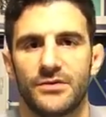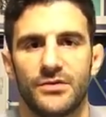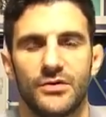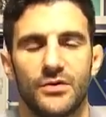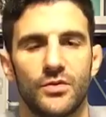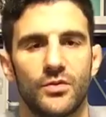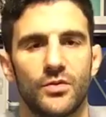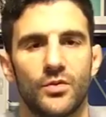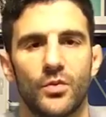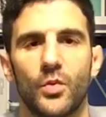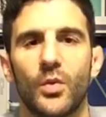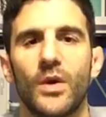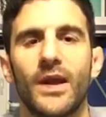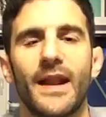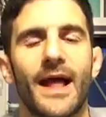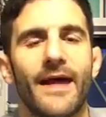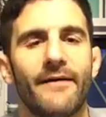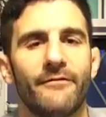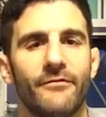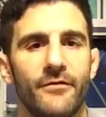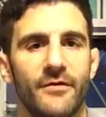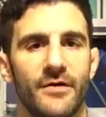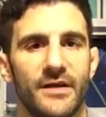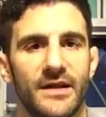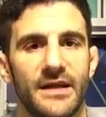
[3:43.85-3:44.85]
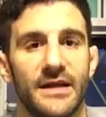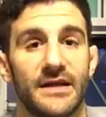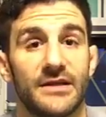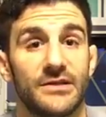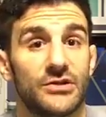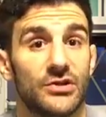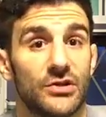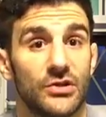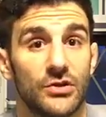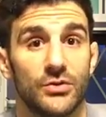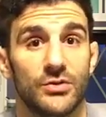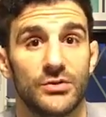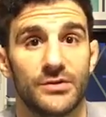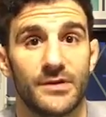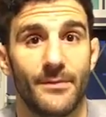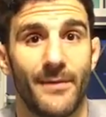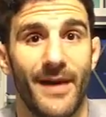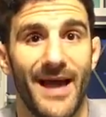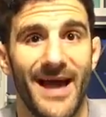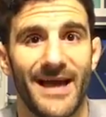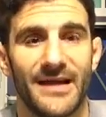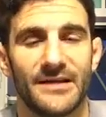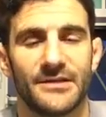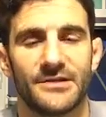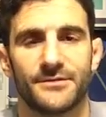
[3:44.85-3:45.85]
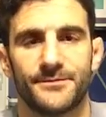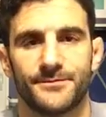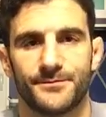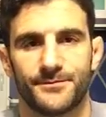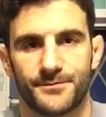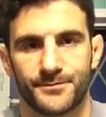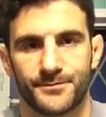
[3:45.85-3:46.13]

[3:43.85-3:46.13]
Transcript: you whatever it is, you lose a match.